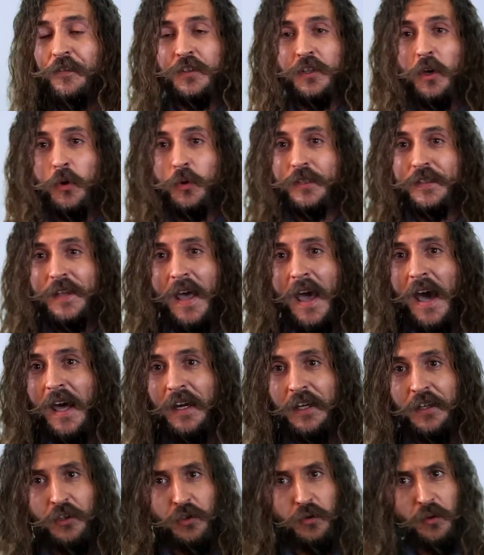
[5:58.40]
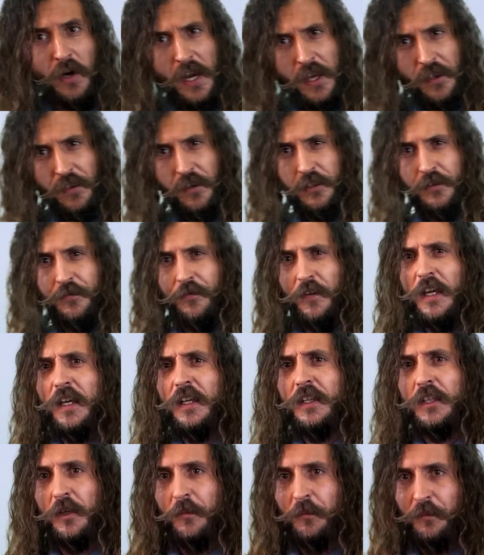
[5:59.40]
so sad and gray. These
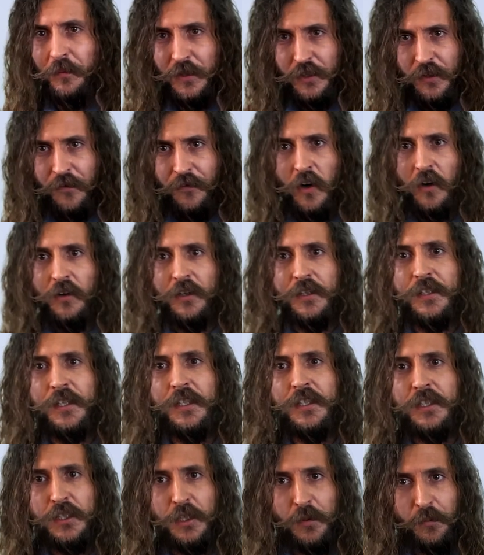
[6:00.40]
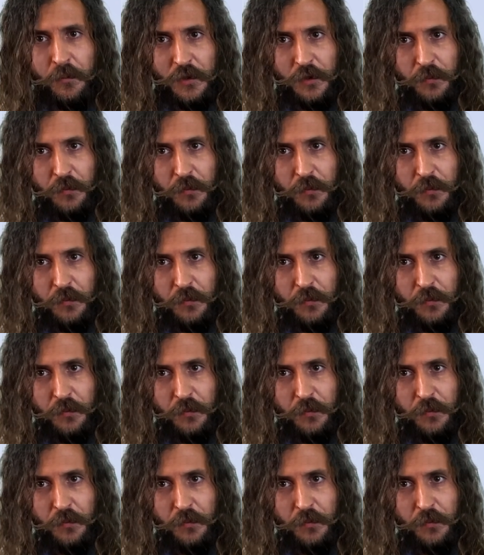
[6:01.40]
victims of our systems